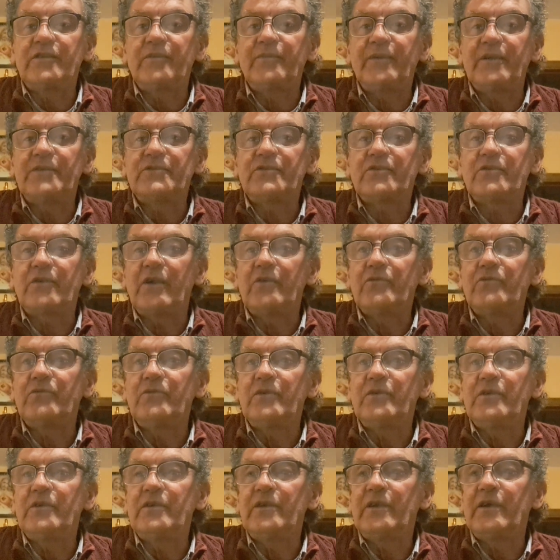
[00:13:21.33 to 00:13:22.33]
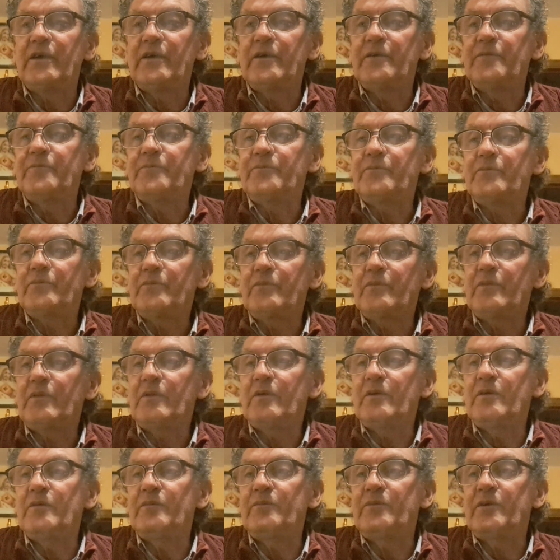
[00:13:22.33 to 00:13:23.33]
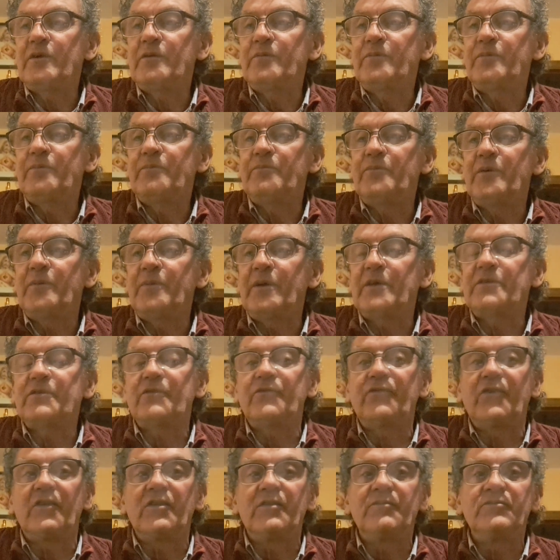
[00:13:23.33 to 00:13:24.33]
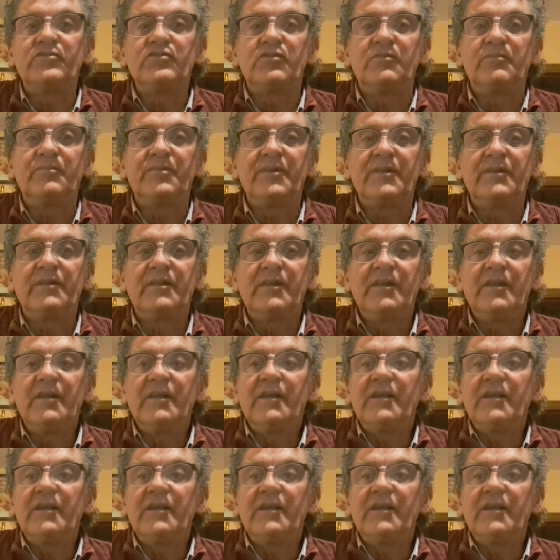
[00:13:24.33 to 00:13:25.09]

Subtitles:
The better ground will be better for him jumping.